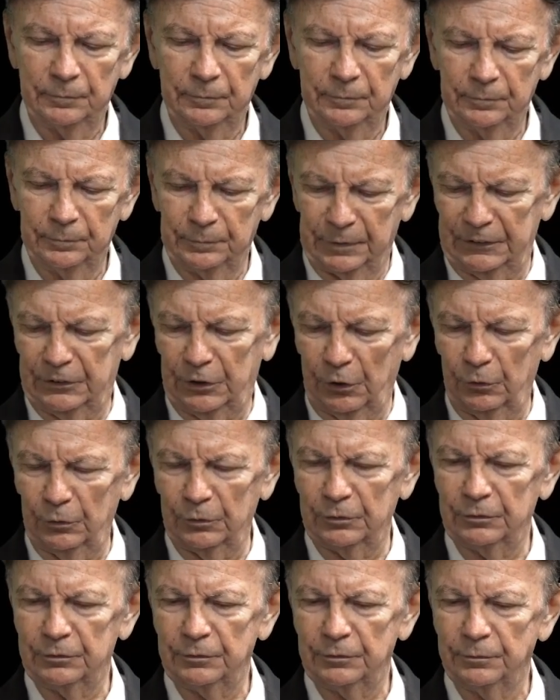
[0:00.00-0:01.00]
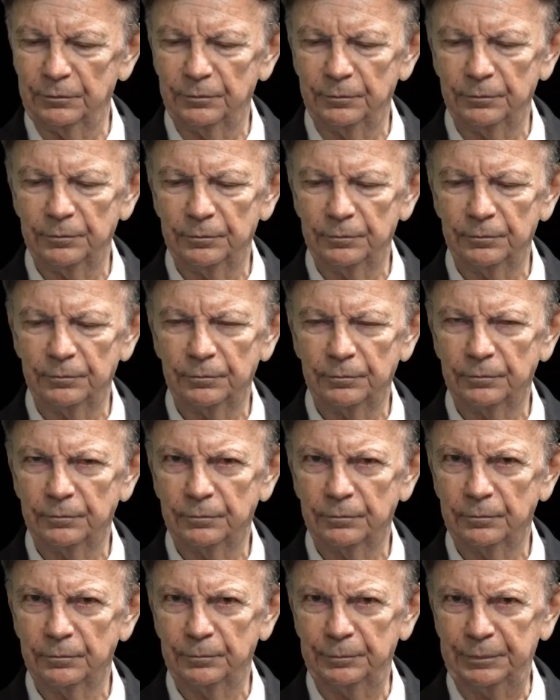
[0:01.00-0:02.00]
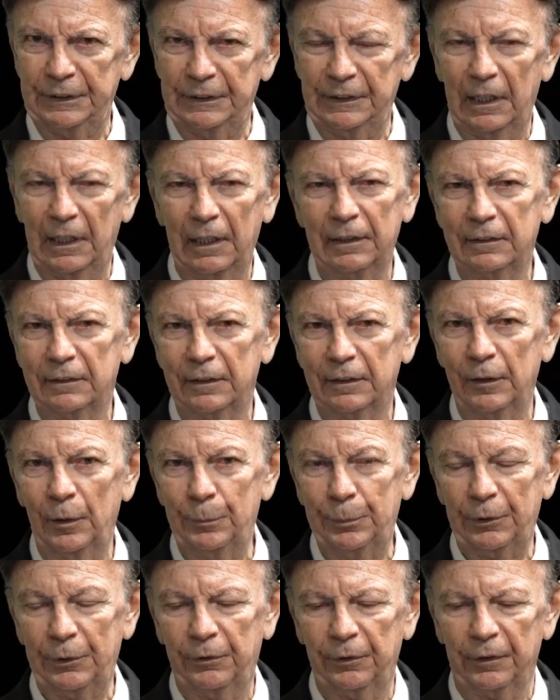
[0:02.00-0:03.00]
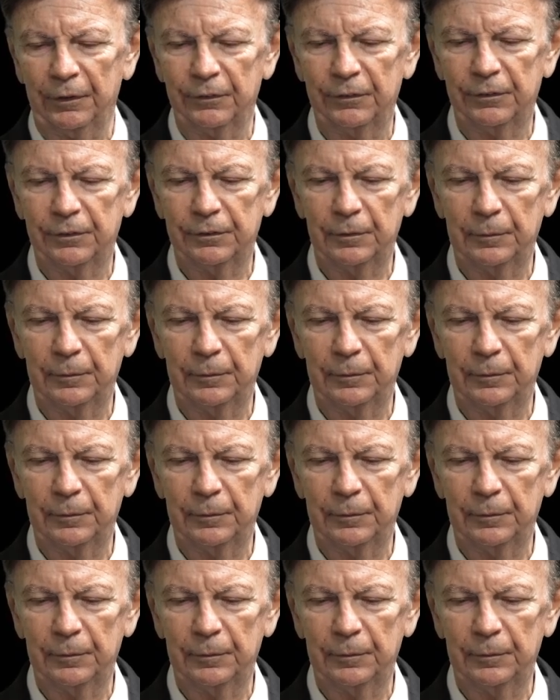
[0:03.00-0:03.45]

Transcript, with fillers: But don't be like the hypocrites.